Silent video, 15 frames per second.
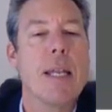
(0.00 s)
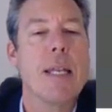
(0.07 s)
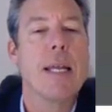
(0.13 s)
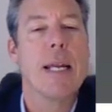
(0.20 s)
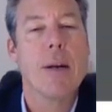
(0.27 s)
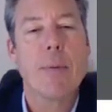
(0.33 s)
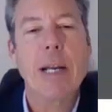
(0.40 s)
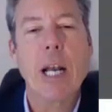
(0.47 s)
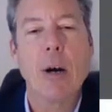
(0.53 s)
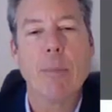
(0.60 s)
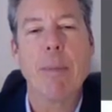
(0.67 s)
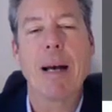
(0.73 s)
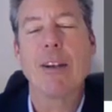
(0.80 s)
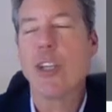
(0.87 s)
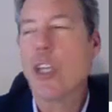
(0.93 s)
And then here
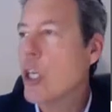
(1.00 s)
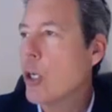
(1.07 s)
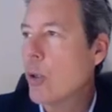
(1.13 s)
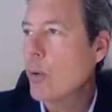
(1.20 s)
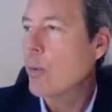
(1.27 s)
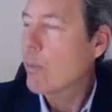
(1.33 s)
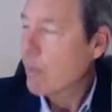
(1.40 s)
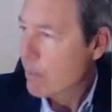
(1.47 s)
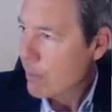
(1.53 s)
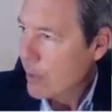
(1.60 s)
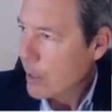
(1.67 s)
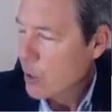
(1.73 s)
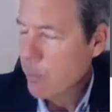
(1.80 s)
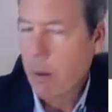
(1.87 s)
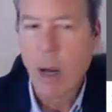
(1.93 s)
we go about you,
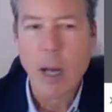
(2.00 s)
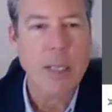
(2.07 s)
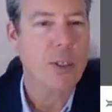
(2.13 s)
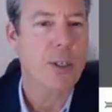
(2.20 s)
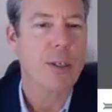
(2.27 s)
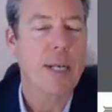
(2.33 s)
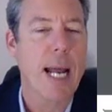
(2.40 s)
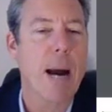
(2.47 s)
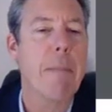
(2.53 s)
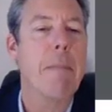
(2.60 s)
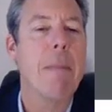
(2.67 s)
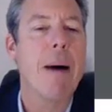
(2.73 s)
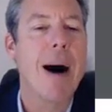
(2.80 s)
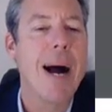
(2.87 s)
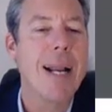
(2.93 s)
the sponsor.
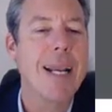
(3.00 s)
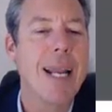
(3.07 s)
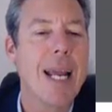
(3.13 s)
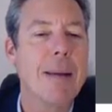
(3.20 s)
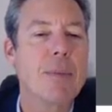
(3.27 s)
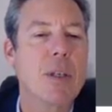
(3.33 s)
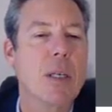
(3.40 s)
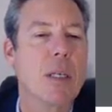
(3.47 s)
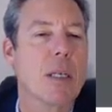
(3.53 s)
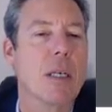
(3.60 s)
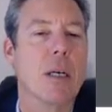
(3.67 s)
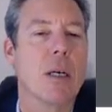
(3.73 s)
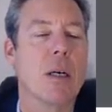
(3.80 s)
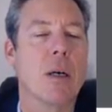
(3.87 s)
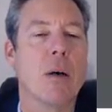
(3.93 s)
Now my name's
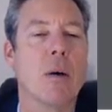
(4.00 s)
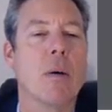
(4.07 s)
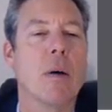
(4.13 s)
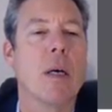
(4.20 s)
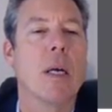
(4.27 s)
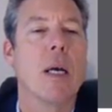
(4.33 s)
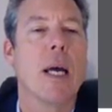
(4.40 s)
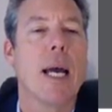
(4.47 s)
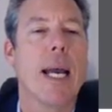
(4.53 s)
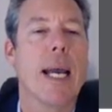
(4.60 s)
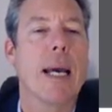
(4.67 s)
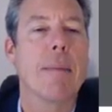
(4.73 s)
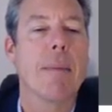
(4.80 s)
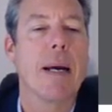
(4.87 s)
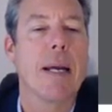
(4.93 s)
going to go
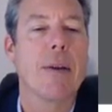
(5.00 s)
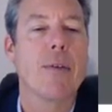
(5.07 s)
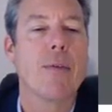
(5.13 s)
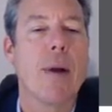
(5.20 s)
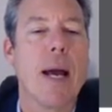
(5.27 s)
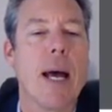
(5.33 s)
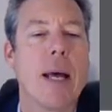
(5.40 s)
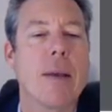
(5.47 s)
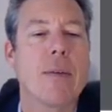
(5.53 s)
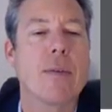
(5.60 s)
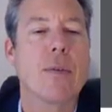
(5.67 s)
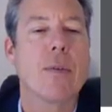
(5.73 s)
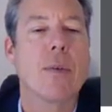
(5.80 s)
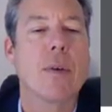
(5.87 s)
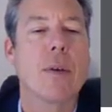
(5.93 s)
and my
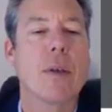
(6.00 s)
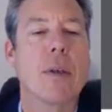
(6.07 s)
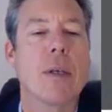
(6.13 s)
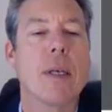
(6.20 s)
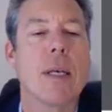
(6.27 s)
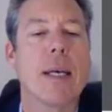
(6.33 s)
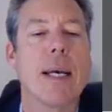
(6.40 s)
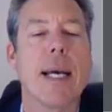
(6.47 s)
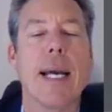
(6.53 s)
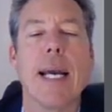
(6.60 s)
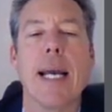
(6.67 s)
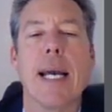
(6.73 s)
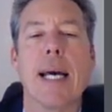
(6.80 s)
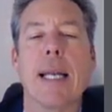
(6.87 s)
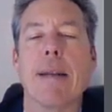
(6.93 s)
address.
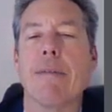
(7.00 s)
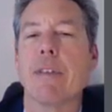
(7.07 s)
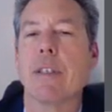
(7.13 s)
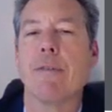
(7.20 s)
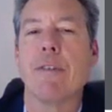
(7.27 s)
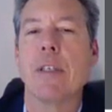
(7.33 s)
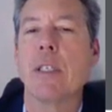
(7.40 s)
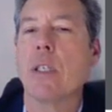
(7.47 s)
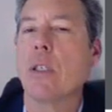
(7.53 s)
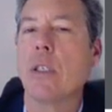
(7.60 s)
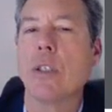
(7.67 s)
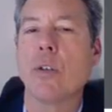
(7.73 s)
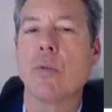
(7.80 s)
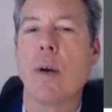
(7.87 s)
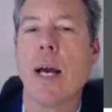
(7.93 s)
And if it's a
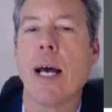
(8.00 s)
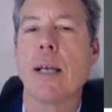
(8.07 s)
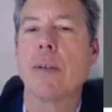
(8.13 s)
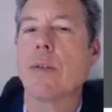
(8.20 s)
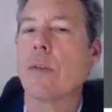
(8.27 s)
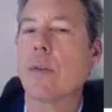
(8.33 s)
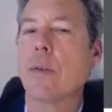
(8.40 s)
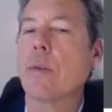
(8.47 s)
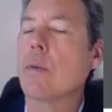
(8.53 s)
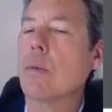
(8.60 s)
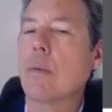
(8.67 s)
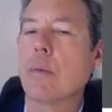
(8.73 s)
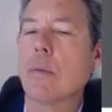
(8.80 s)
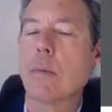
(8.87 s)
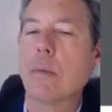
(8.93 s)
physical
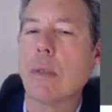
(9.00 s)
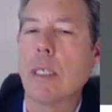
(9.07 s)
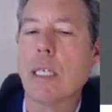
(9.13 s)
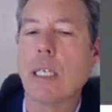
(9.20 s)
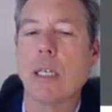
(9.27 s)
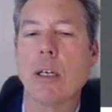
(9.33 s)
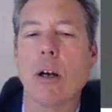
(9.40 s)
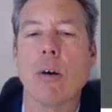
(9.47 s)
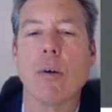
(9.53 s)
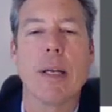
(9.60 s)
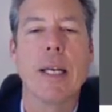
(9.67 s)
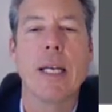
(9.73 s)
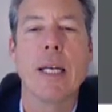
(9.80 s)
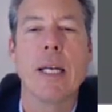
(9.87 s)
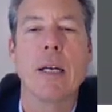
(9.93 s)
address, then you can
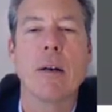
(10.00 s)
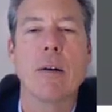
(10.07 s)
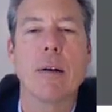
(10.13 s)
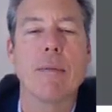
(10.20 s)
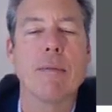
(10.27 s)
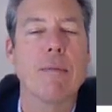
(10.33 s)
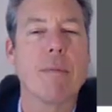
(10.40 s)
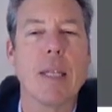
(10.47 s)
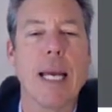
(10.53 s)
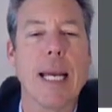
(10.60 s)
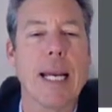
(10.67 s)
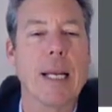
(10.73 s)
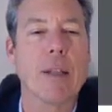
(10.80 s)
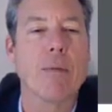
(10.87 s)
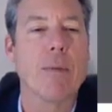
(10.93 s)
go here
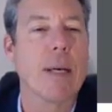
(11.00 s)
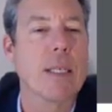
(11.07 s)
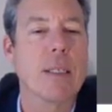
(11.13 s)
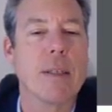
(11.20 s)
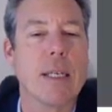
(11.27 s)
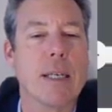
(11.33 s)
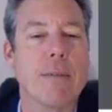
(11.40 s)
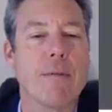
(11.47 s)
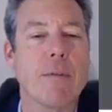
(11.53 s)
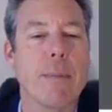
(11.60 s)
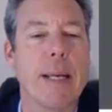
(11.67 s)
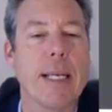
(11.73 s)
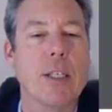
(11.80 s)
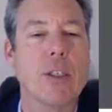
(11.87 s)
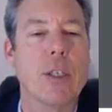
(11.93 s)
and lay in the rest of the
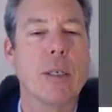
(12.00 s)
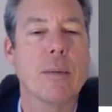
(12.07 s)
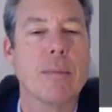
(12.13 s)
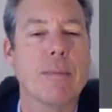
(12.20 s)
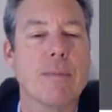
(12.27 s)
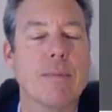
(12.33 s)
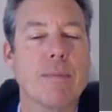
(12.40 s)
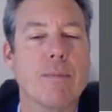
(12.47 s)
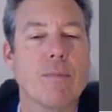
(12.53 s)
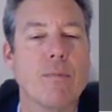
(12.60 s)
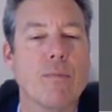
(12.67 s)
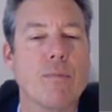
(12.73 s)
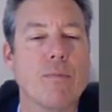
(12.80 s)
information.